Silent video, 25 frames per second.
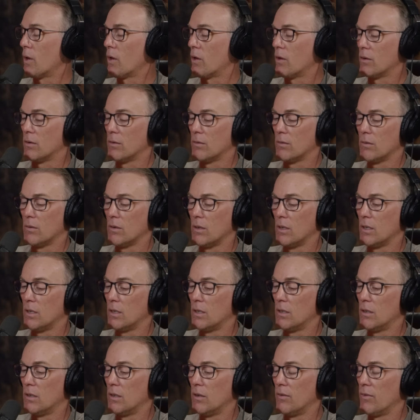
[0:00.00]
part,
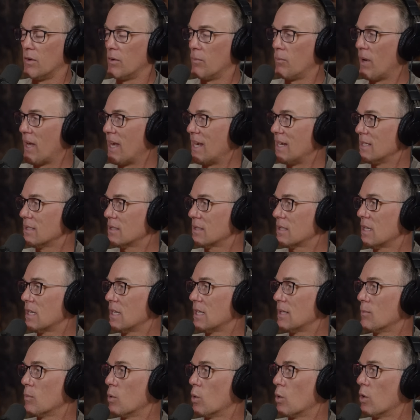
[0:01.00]
of a paint
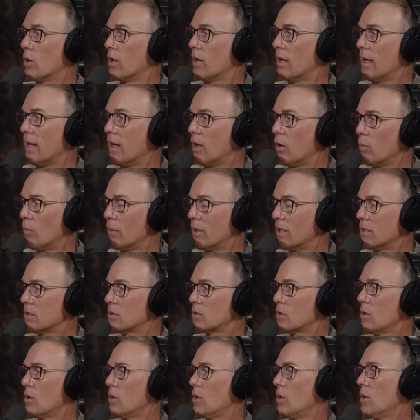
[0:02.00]
scheme or a
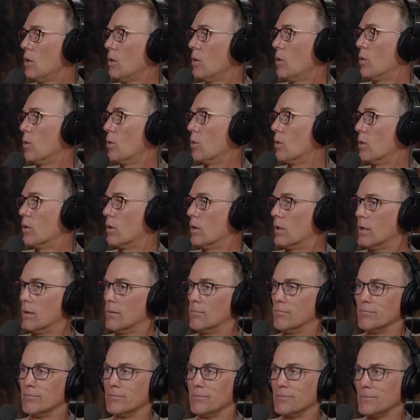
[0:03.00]
helmet
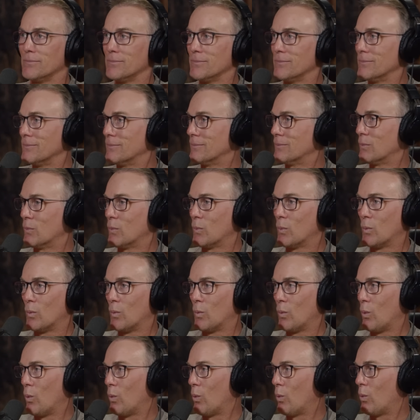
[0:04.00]
or
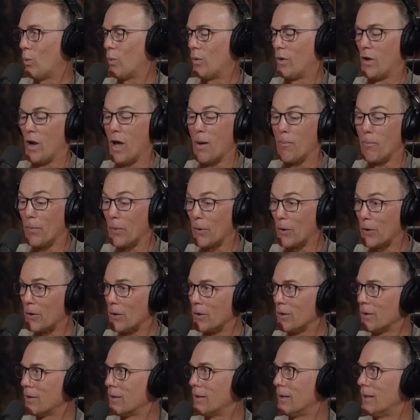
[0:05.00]

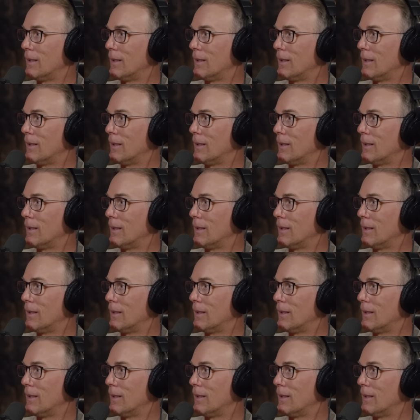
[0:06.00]
number,